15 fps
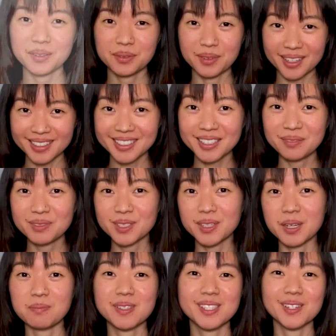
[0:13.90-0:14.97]
Welcome to
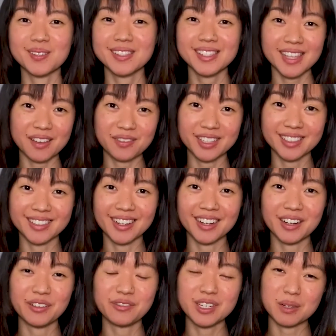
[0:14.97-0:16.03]
episode 7
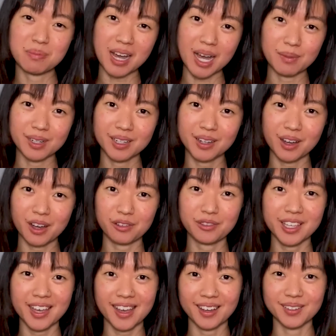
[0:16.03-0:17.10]
of NAPABA
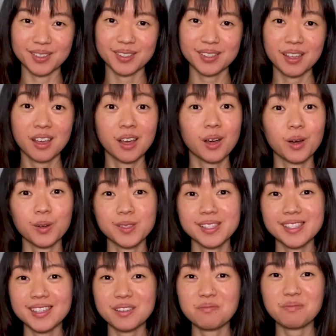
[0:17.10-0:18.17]
Coffee House,
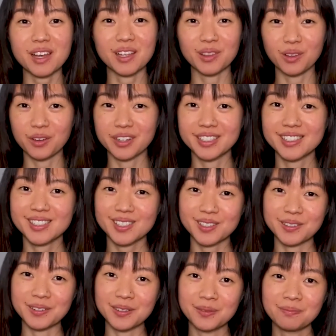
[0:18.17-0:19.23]
hosted by Lawrence
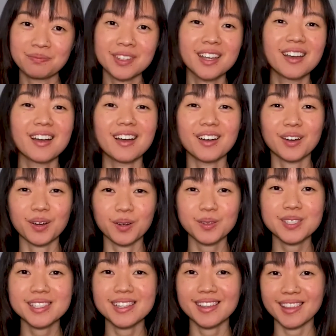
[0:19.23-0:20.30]
Tu. Our
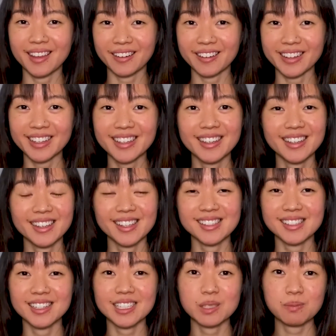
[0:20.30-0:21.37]
host, Larry,
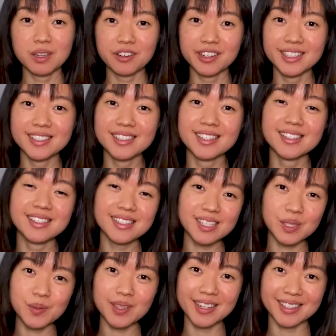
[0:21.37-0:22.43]
is an experienced
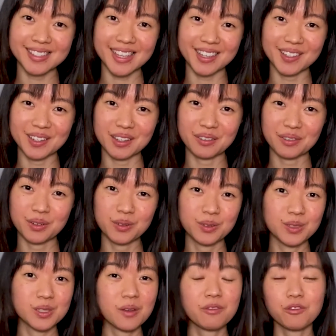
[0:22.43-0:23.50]
C-suite executive
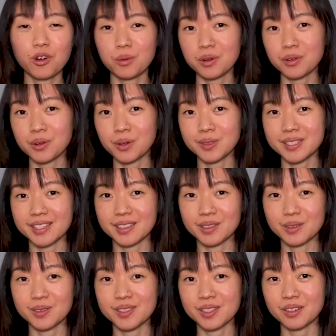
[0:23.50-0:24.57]
whose former roles
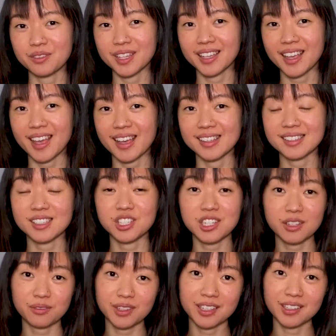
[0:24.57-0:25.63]
include serving as the
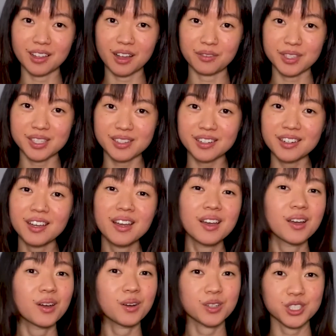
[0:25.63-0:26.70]
Chief Legal Officer
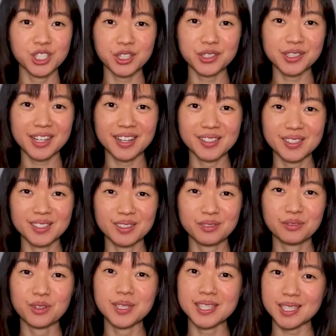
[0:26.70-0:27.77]
or General Counsel
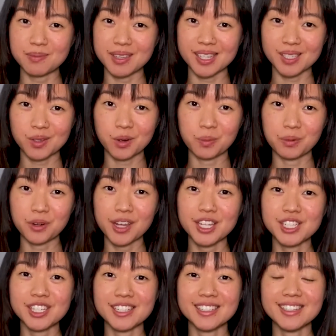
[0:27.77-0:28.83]
for CBS
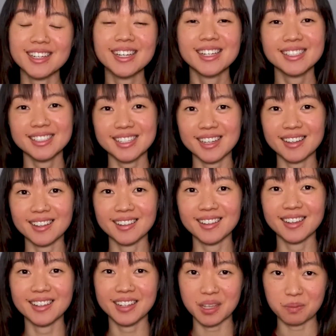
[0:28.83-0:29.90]
Corporation, Dell,
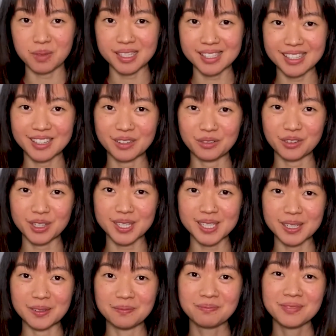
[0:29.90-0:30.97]
and NBC
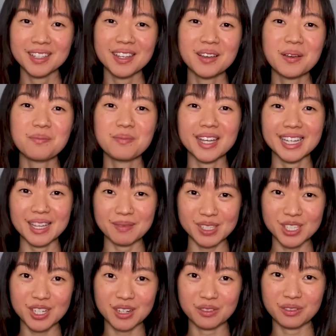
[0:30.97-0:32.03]
Universal. My name
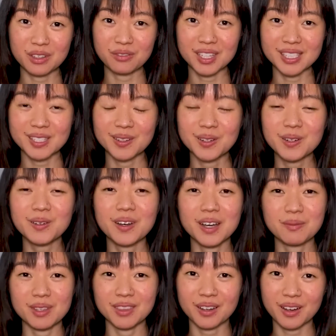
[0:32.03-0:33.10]
is Genevieve Fantono.
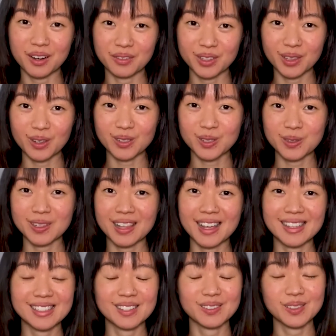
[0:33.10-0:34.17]
I'm in the Harvard Law School
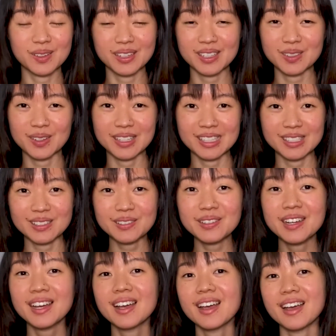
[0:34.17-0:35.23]
class of 2022,
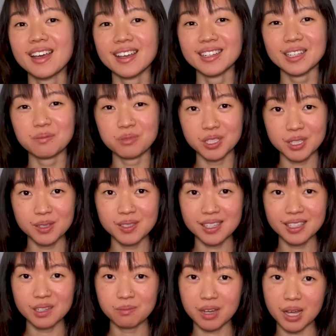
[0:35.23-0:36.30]
and I'm
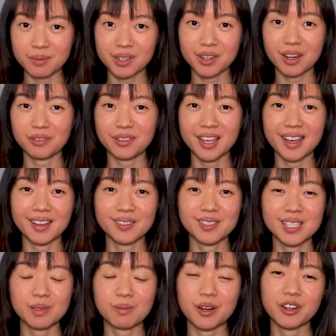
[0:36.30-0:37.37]
producing NAPABA Coffee
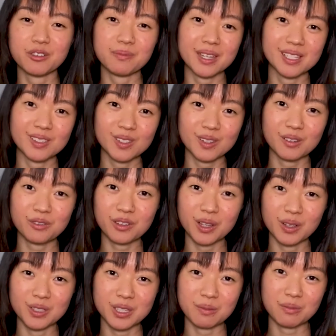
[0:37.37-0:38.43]
House as part of my student
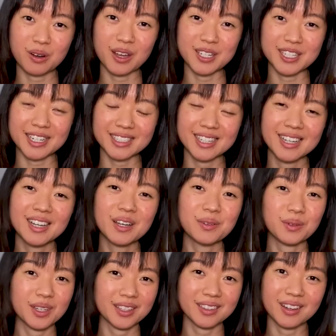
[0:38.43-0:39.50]
fellowship project
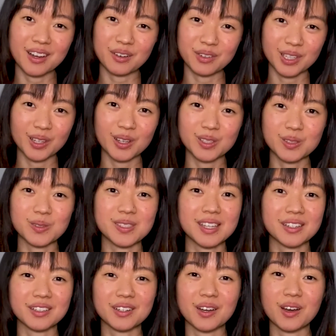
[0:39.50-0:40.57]
with the Harvard Law School
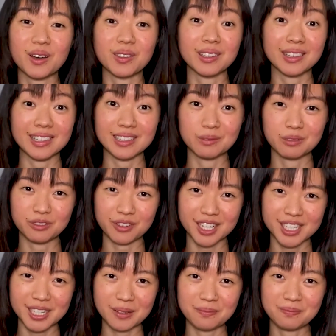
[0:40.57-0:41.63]
Center on the Legal
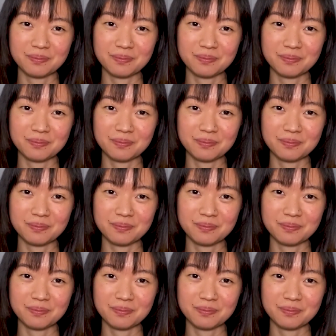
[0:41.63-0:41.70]
Profession.